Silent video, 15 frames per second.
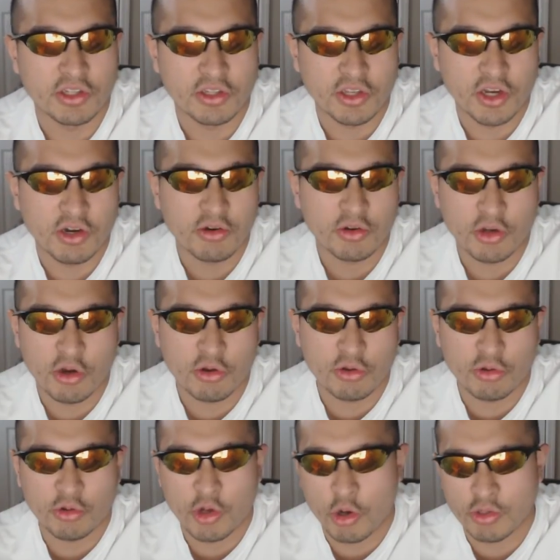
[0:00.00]
You know,
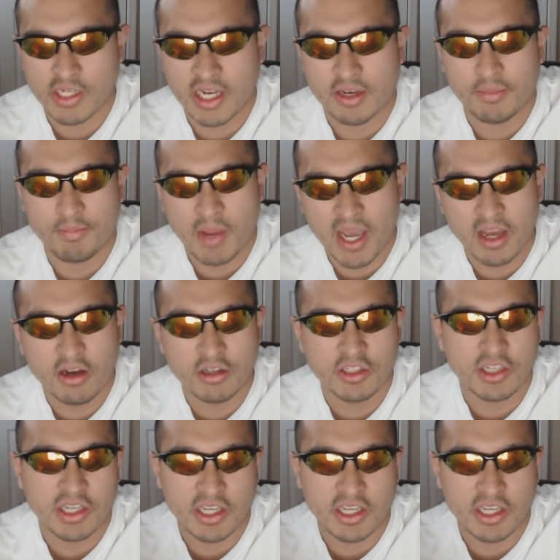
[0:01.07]
Goku goes out of bounds.